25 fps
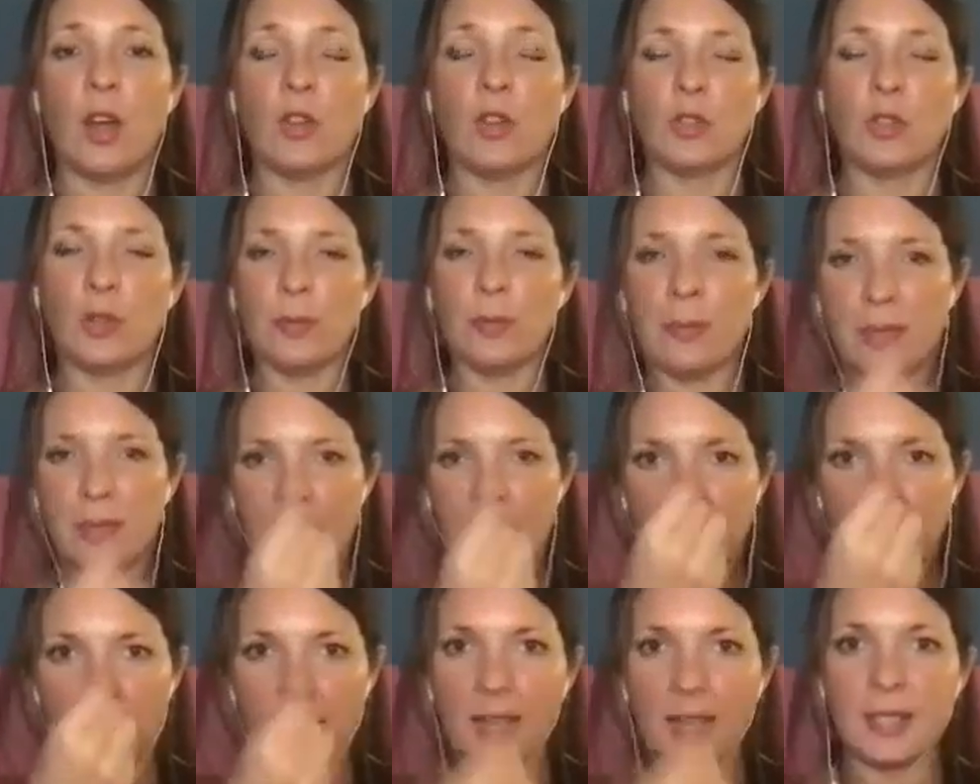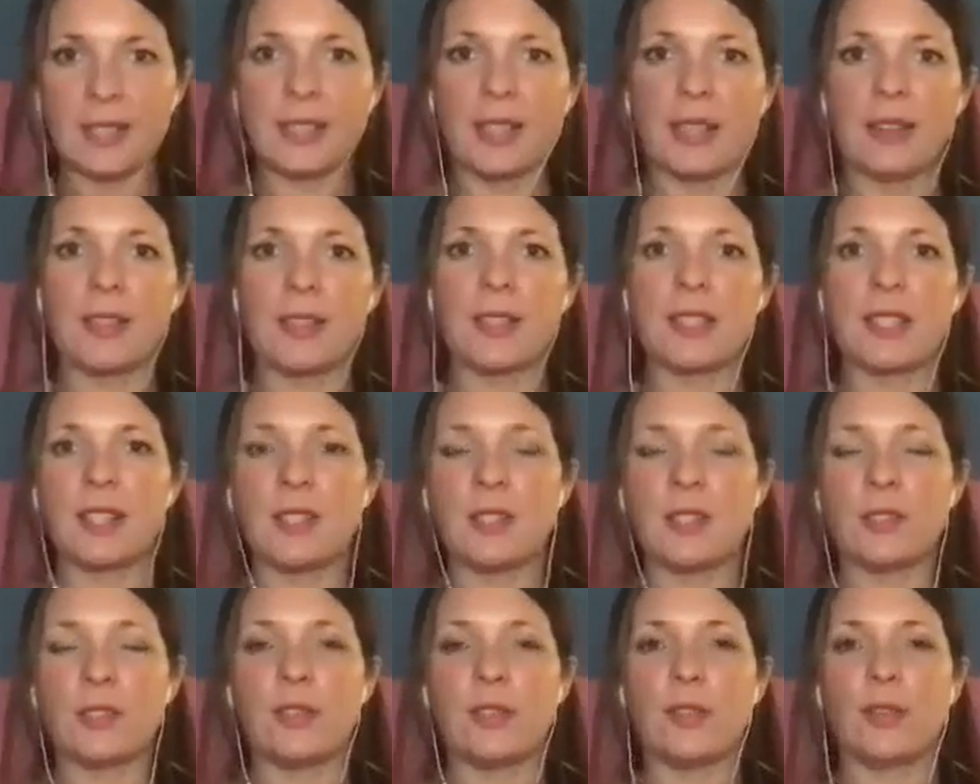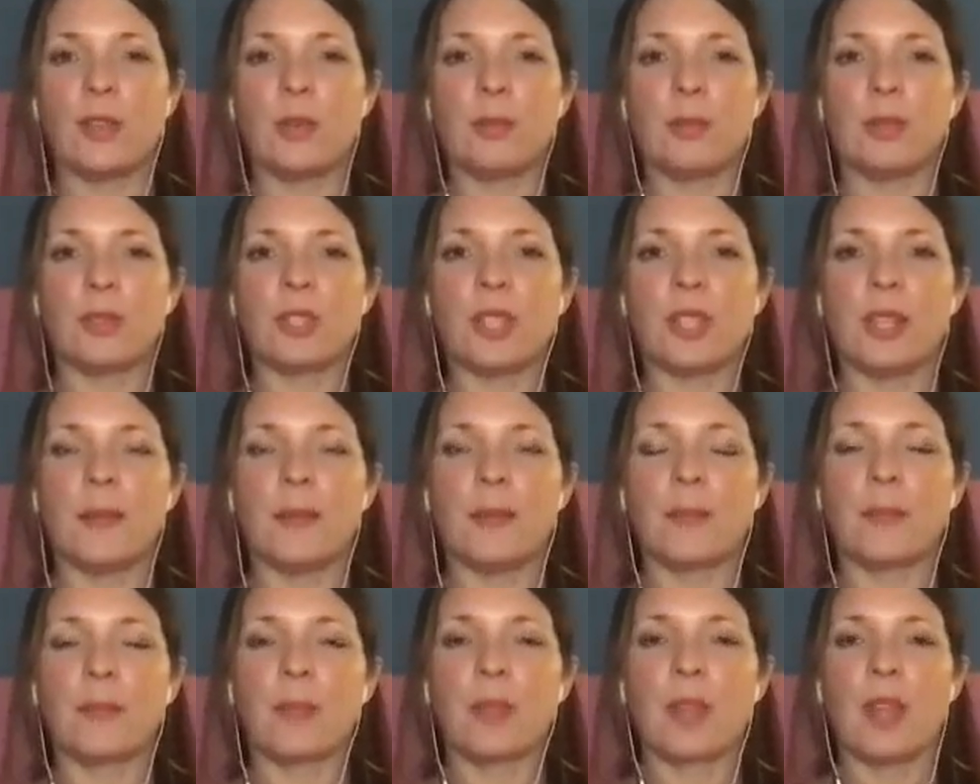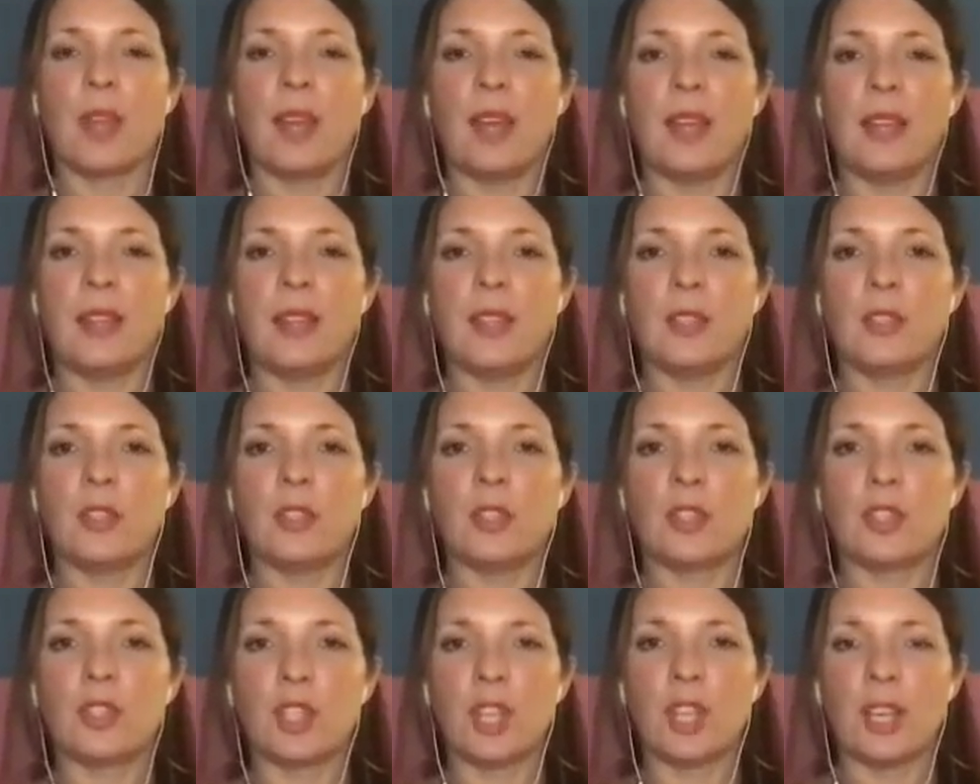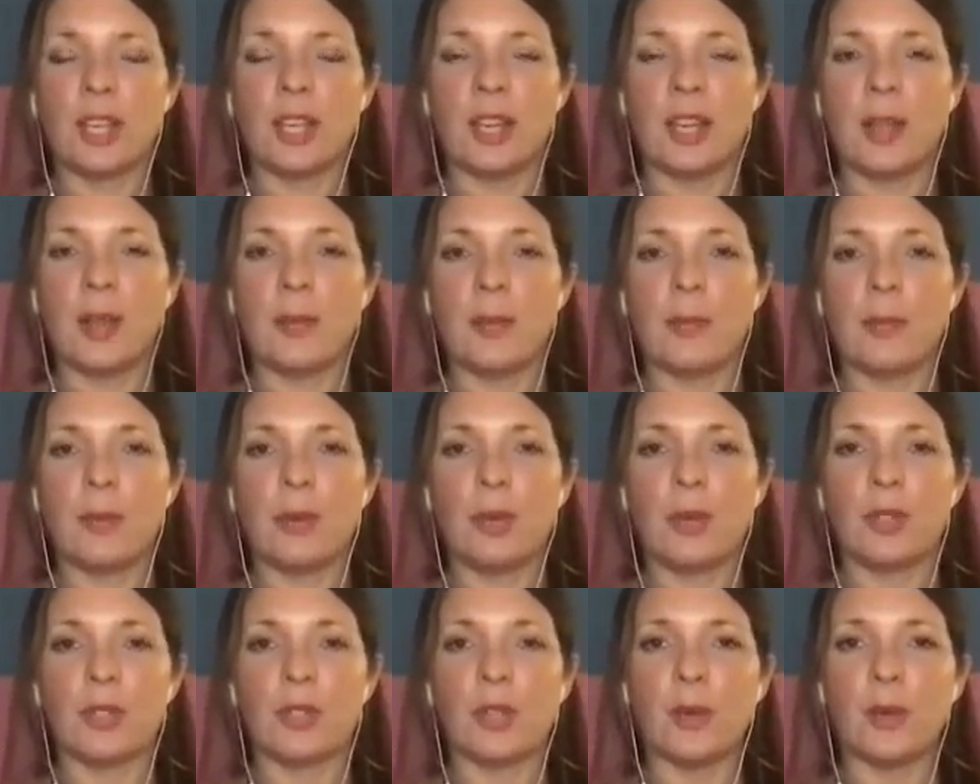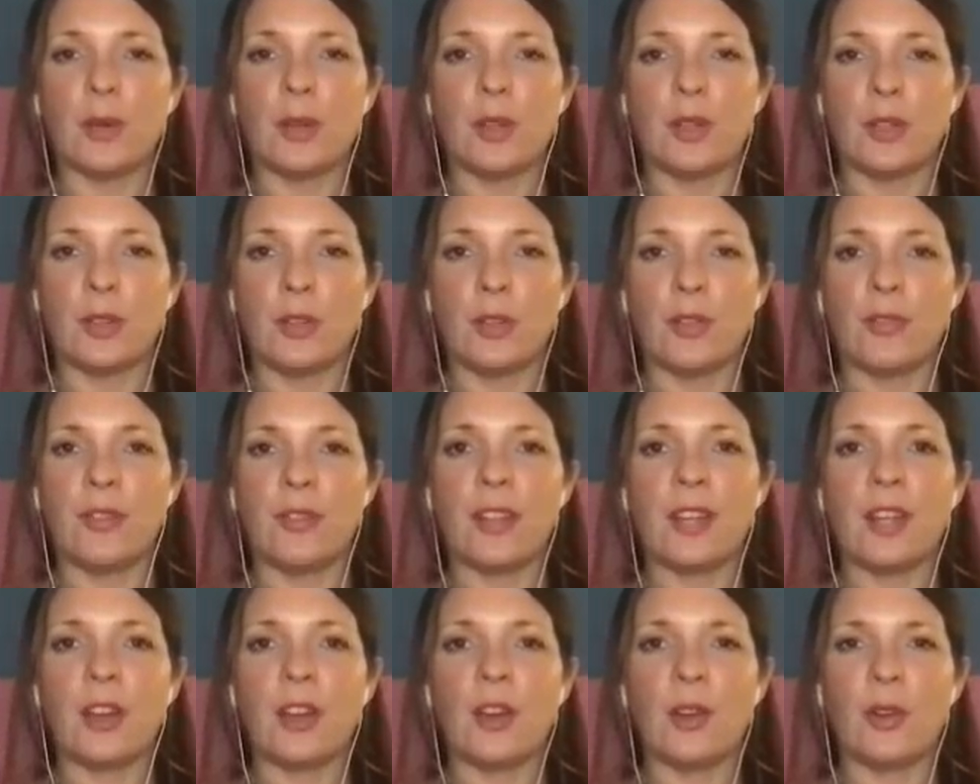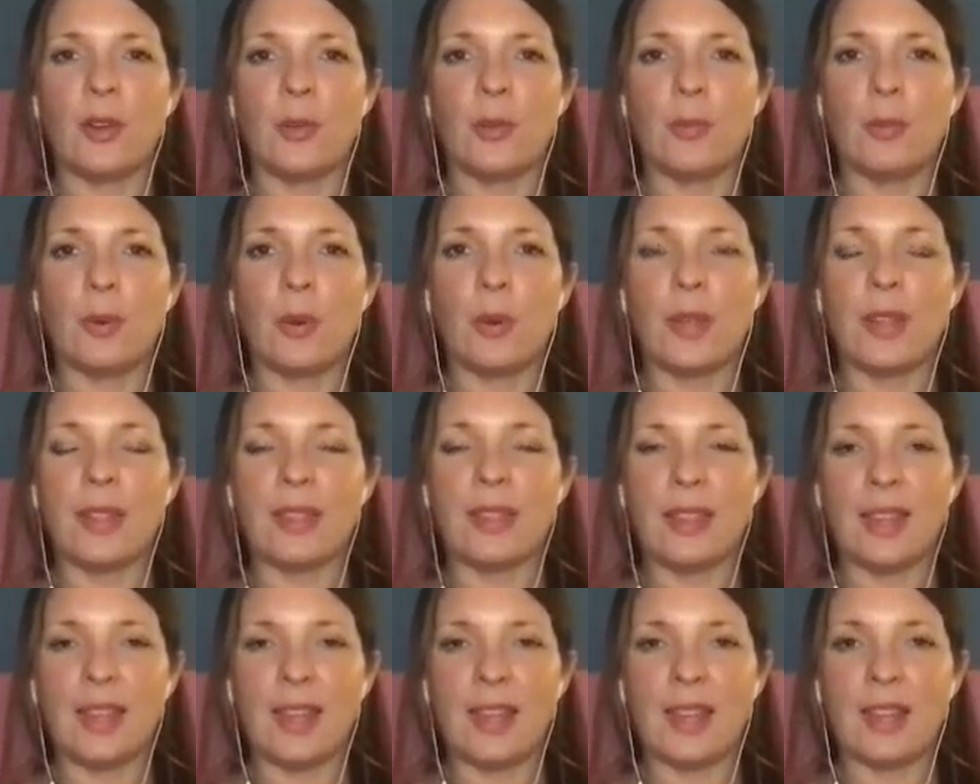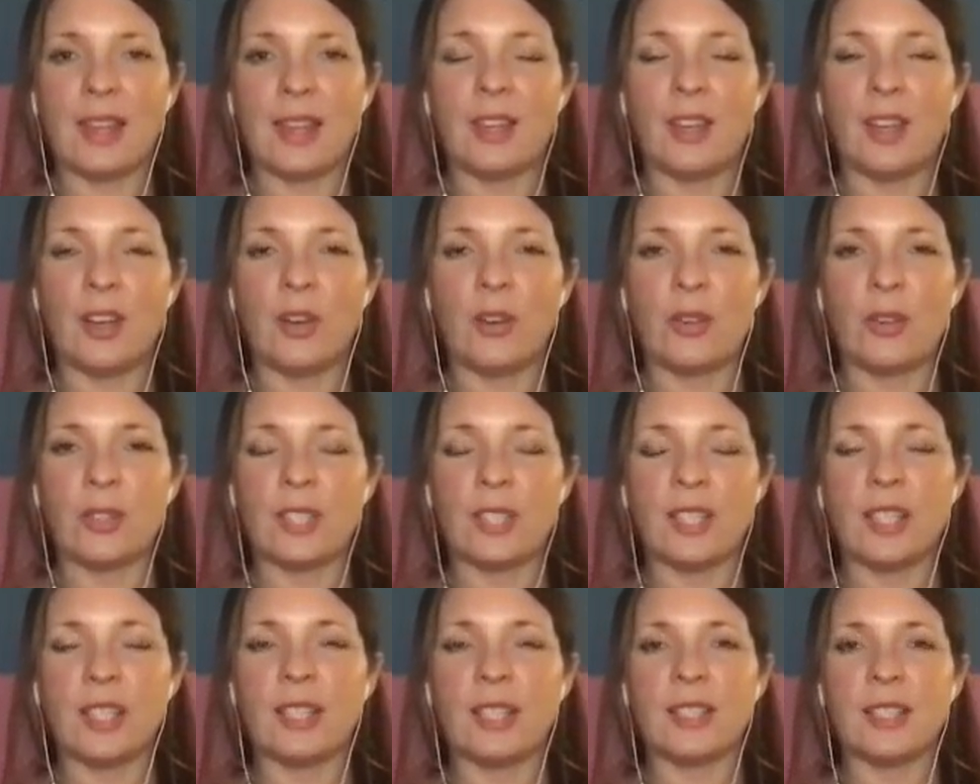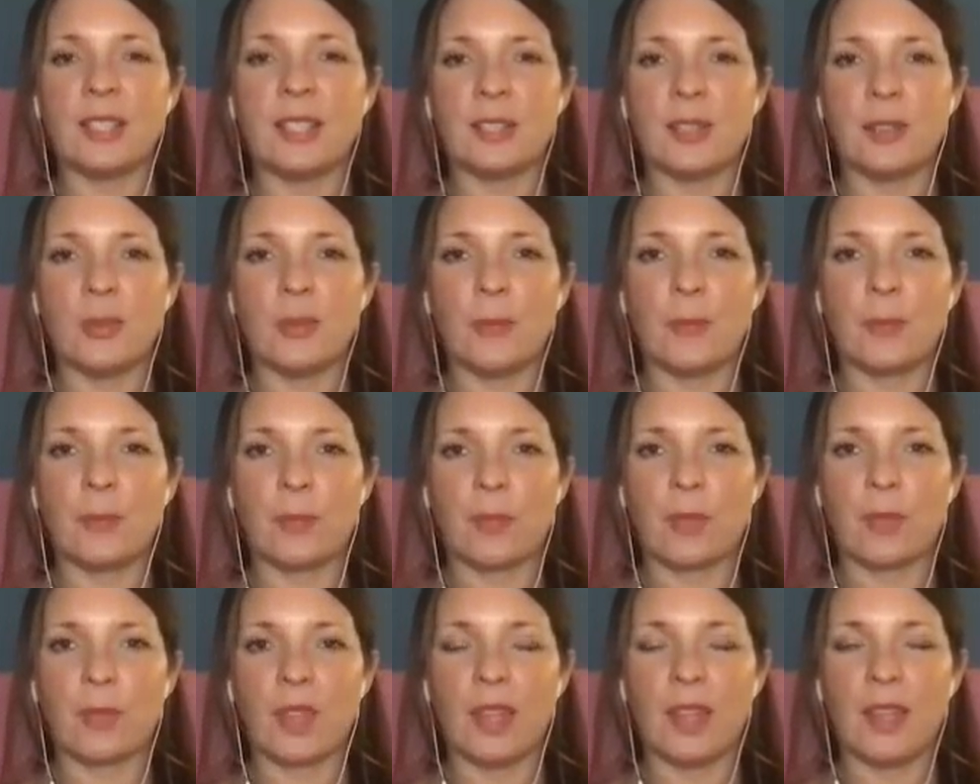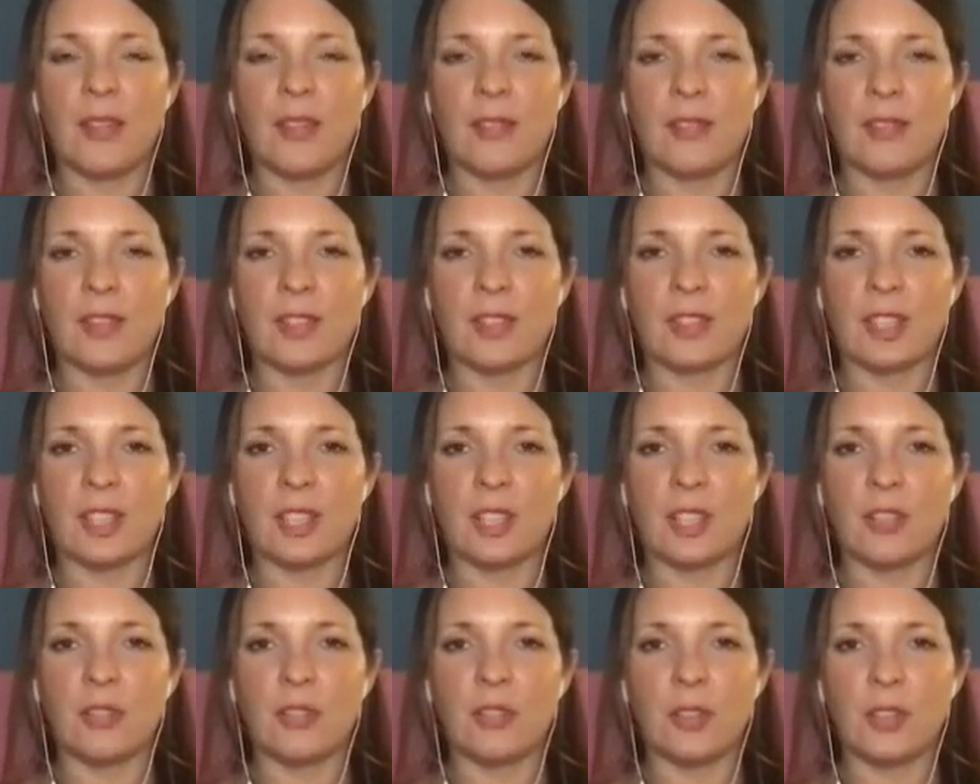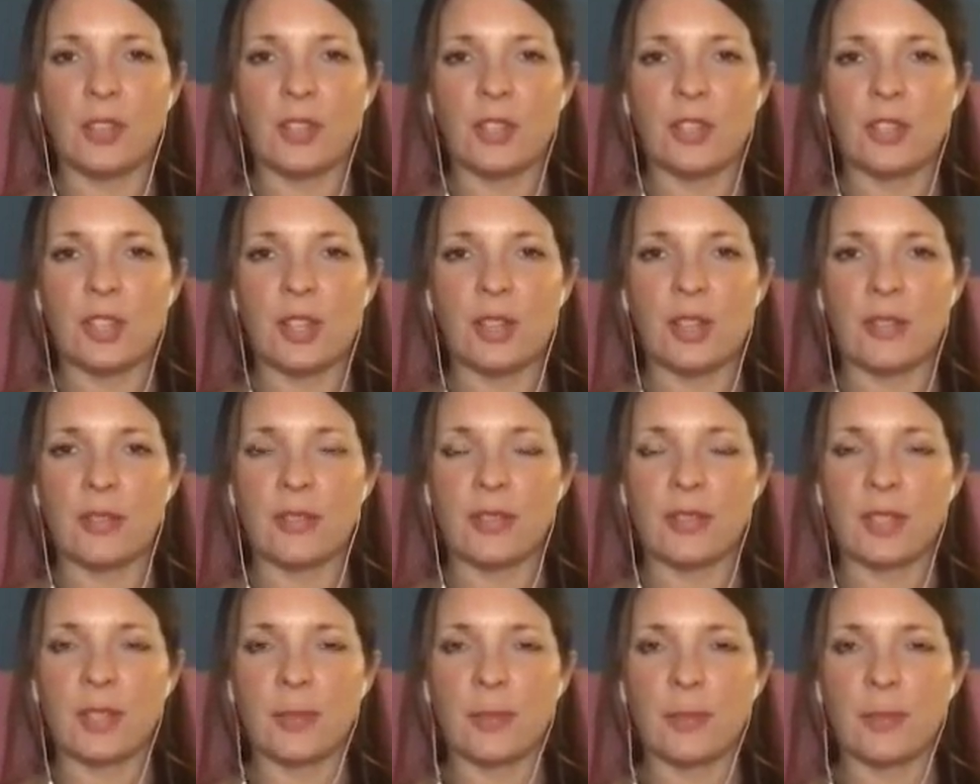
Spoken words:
your midline down the center of your body, and then just gently put your finger on a point there and hold it until it feels like you've got a shift.